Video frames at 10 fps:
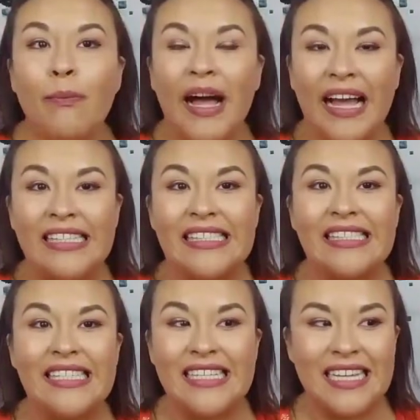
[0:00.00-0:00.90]
but
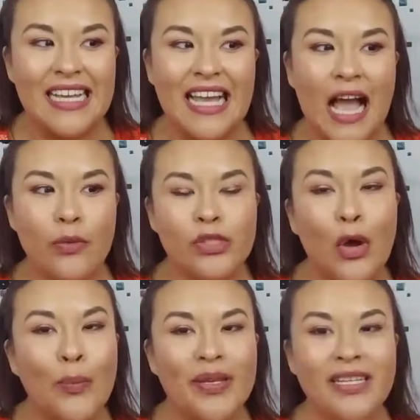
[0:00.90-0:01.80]
I was
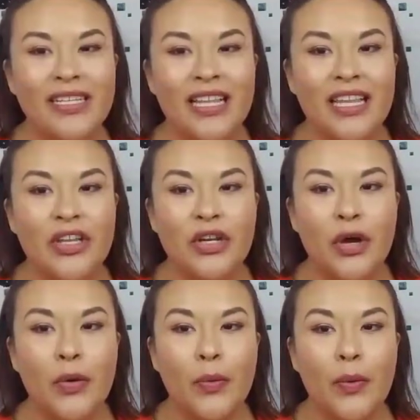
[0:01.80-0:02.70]
hoping,
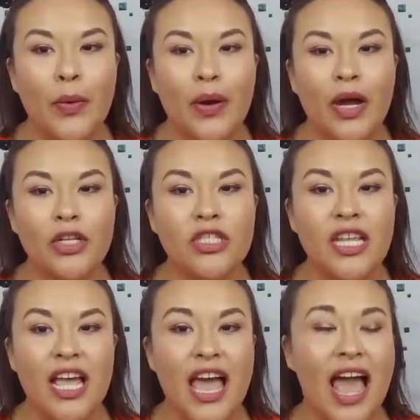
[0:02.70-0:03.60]

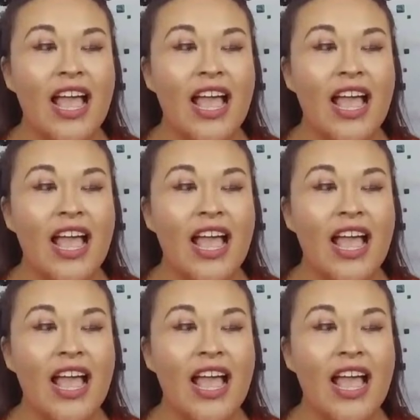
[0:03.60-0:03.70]
to